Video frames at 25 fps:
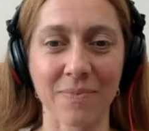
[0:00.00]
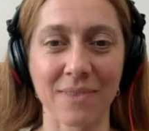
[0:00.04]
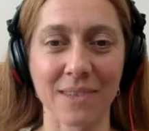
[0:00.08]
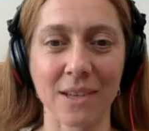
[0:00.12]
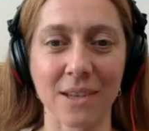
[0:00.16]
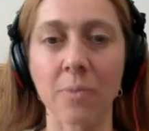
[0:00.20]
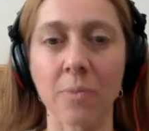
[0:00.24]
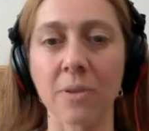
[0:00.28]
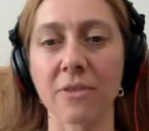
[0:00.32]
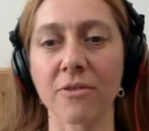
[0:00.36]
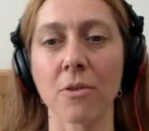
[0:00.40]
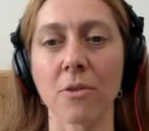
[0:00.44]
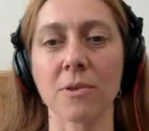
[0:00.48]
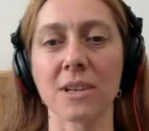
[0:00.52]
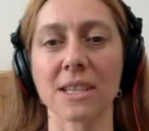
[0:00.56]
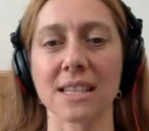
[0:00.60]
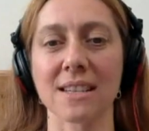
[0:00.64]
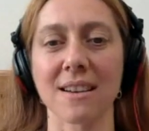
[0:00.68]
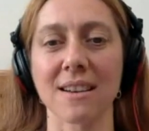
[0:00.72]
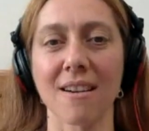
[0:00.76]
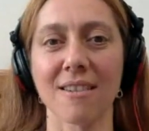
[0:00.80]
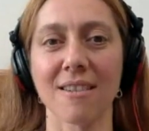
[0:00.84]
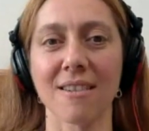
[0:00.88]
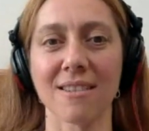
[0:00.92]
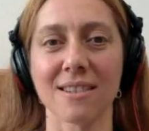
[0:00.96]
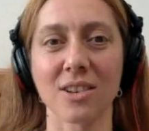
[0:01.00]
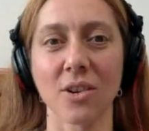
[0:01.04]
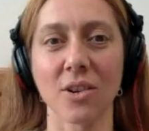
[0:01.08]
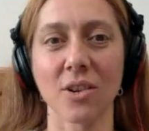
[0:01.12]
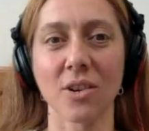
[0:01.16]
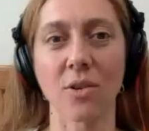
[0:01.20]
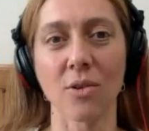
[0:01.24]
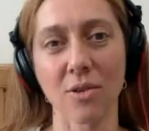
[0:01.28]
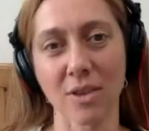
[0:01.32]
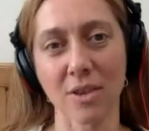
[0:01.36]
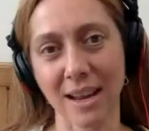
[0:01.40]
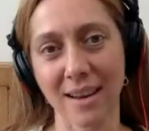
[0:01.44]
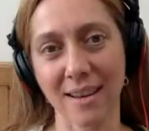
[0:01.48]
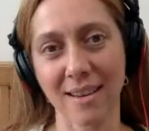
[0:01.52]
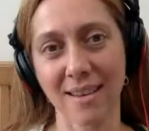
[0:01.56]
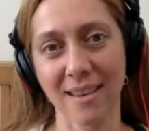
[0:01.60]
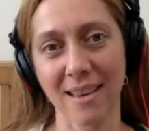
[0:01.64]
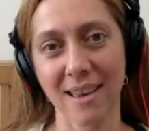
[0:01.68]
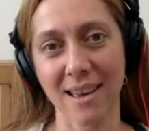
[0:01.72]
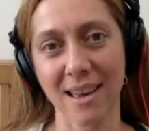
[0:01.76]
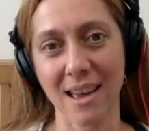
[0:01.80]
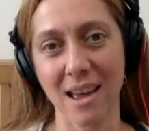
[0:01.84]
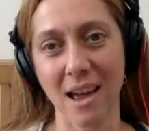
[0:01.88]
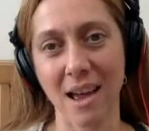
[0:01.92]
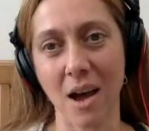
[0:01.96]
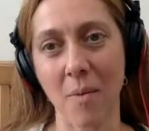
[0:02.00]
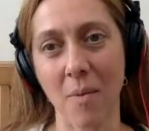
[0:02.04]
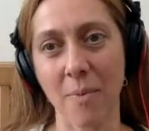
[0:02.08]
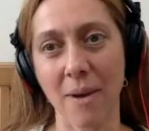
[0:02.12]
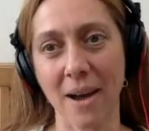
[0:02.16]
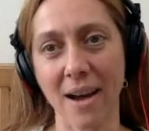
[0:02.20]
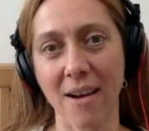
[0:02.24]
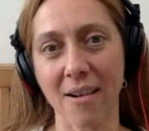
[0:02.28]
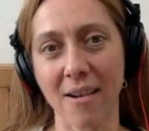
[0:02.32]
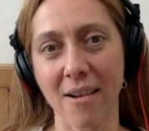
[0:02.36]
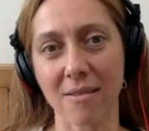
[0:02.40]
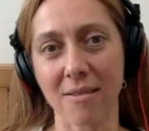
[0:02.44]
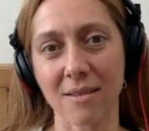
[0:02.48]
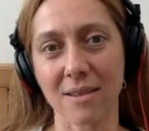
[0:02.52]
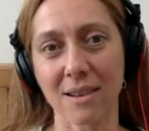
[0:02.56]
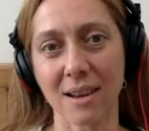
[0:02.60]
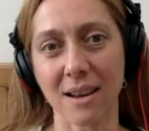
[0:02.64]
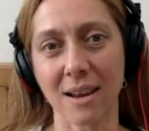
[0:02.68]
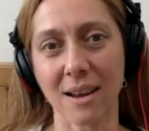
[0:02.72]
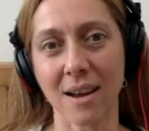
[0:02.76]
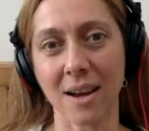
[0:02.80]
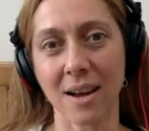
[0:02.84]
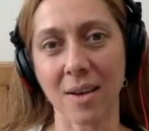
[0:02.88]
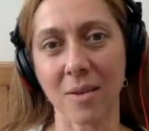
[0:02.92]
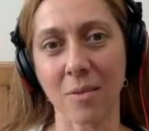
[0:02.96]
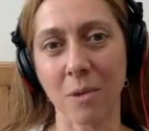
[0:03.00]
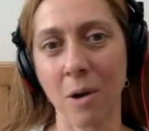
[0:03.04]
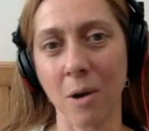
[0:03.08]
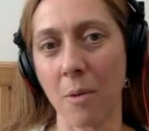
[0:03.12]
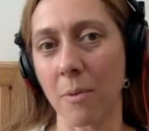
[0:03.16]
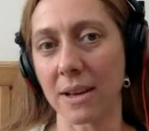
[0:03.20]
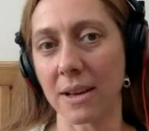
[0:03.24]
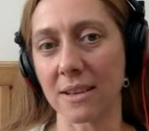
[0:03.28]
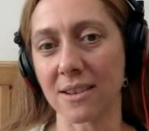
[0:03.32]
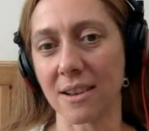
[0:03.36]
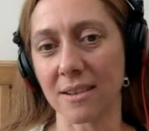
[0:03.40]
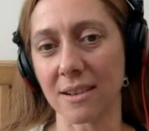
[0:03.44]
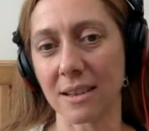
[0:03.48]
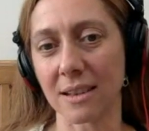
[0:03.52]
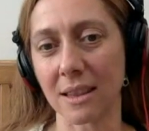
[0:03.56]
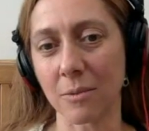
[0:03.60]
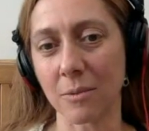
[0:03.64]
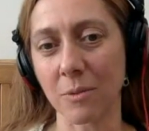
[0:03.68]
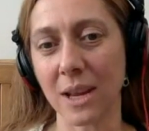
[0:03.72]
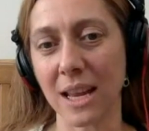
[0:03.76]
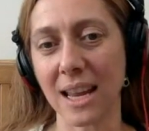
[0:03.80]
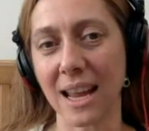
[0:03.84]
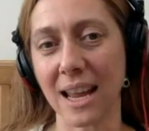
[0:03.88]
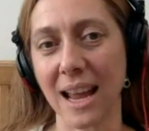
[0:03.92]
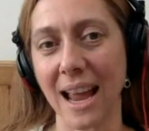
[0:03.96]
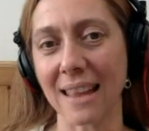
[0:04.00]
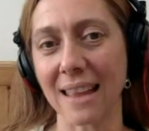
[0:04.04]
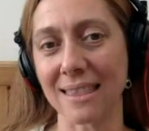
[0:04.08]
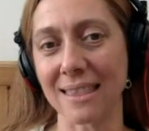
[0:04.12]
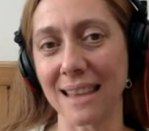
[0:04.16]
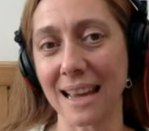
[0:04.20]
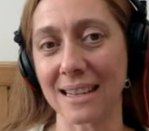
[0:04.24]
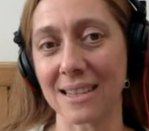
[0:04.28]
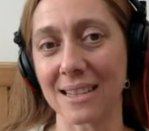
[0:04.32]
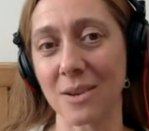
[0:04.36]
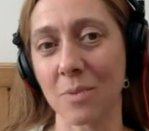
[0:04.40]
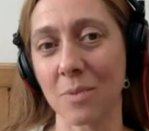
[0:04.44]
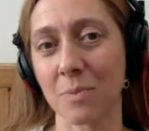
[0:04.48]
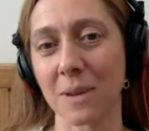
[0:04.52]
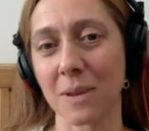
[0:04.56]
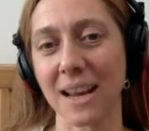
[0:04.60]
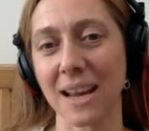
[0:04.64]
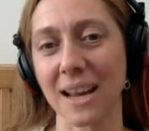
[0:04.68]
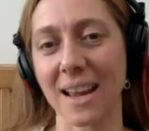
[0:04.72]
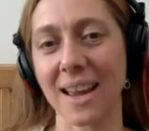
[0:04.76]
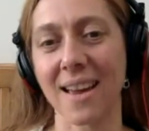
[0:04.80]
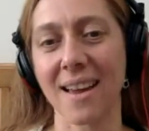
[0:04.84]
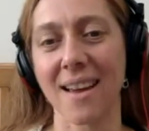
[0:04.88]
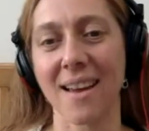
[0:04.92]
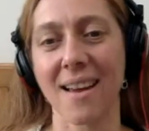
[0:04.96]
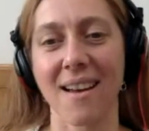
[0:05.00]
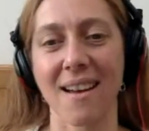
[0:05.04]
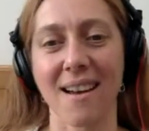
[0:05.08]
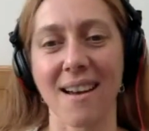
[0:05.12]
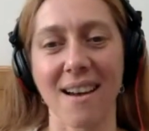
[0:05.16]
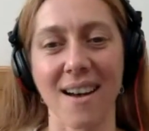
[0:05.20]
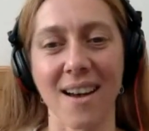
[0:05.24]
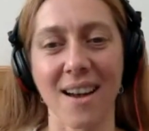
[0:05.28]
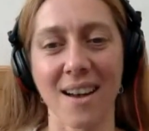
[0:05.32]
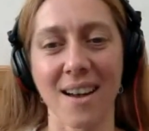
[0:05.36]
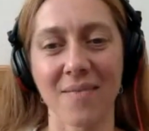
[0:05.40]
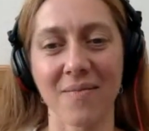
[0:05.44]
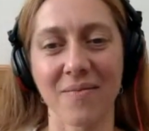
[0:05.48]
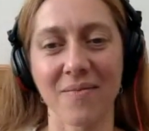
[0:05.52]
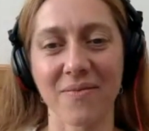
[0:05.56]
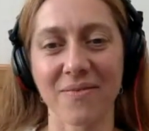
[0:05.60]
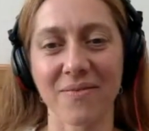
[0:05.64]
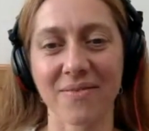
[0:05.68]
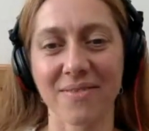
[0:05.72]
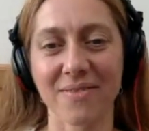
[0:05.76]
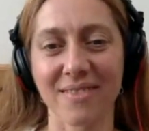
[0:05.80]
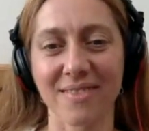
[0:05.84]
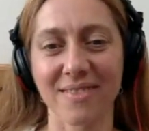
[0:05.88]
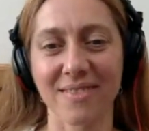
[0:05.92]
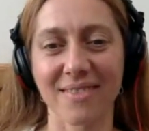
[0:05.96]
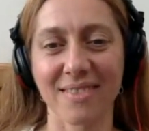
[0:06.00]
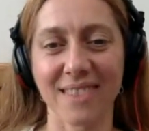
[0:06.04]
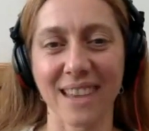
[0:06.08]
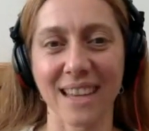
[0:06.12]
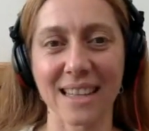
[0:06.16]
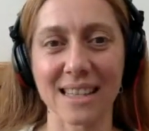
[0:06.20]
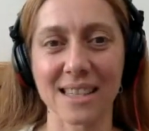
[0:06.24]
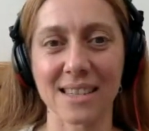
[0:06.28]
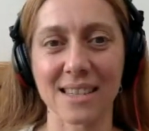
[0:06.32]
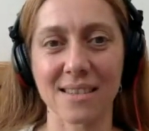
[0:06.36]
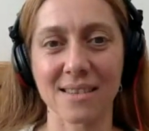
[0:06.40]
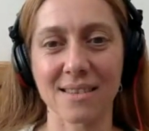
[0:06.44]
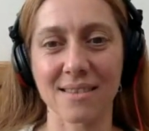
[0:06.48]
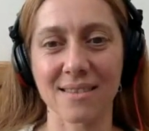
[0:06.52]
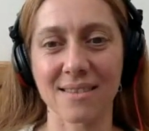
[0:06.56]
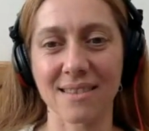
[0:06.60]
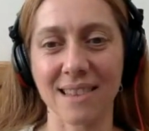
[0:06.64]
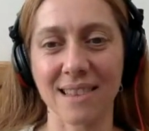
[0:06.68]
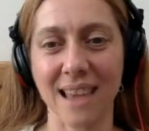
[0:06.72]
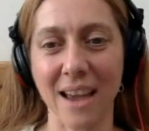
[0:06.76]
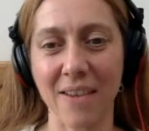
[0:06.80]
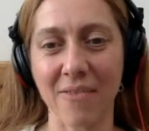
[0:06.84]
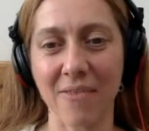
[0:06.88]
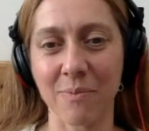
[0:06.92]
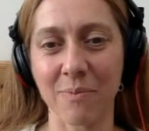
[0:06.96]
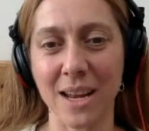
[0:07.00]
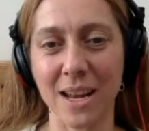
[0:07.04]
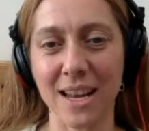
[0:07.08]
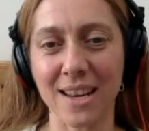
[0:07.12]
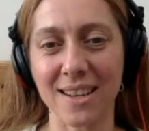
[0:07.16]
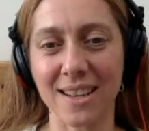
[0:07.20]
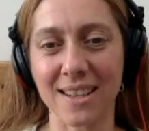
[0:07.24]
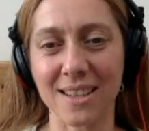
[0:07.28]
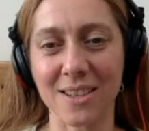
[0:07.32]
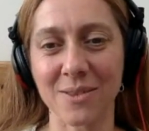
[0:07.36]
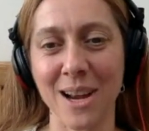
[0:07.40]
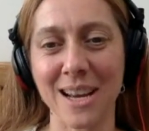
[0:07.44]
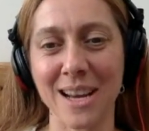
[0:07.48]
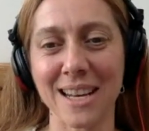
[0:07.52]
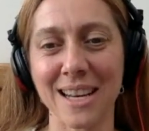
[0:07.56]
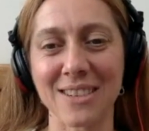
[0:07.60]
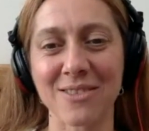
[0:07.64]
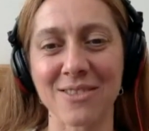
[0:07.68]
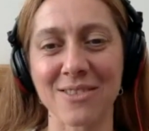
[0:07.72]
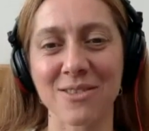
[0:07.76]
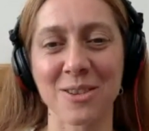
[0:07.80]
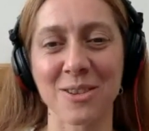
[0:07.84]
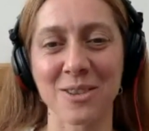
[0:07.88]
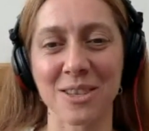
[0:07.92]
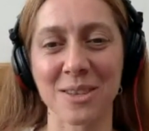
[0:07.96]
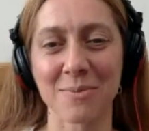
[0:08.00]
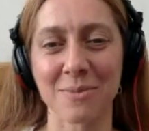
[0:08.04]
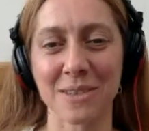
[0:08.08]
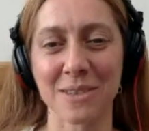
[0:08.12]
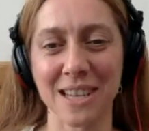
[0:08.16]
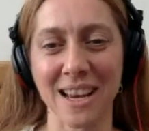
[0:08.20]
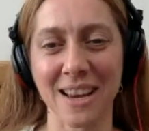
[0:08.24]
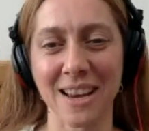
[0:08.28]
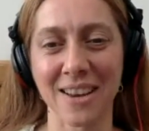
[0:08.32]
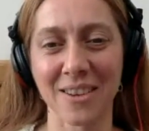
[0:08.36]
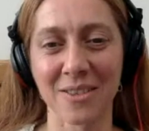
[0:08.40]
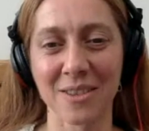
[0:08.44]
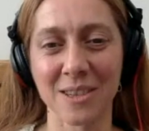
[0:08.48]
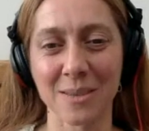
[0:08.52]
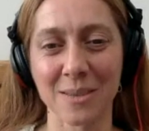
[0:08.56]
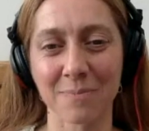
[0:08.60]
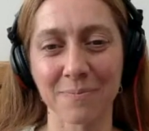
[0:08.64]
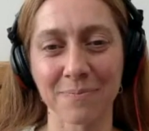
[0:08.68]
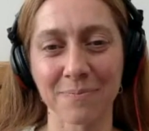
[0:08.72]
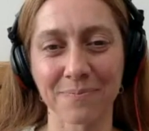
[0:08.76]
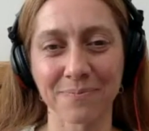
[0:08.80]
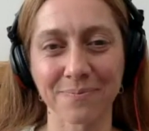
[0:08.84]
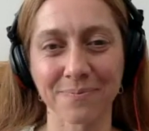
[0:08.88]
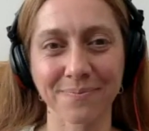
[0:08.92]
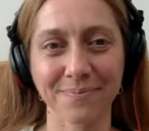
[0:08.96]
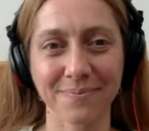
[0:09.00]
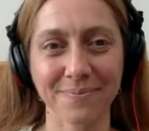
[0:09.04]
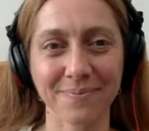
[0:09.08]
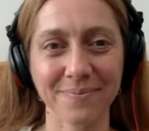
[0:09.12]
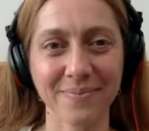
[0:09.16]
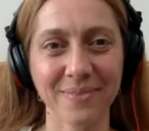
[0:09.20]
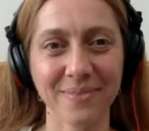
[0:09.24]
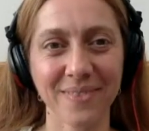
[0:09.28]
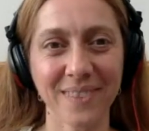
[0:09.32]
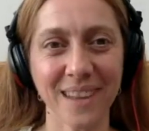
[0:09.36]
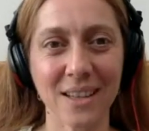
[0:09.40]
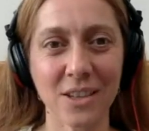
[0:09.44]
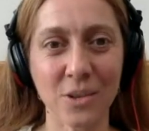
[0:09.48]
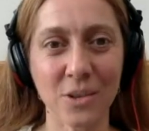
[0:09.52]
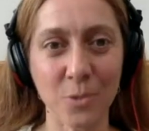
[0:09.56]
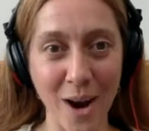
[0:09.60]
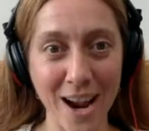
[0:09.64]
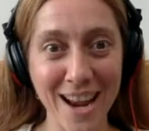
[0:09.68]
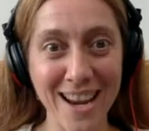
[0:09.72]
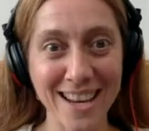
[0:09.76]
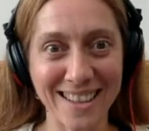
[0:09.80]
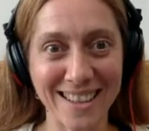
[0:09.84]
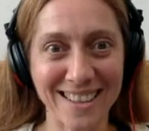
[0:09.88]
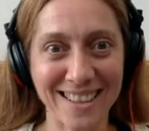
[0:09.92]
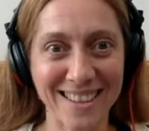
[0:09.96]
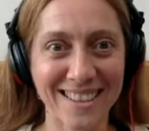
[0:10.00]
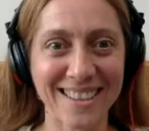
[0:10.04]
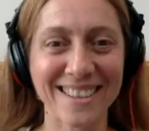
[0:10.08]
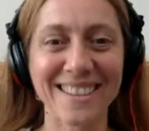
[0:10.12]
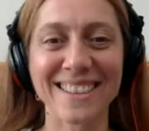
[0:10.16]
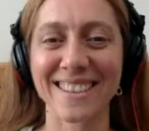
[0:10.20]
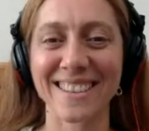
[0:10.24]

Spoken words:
So before we start talking about what went on in the week and that topic, let's have Pete and Duane introduce themselves. Duane.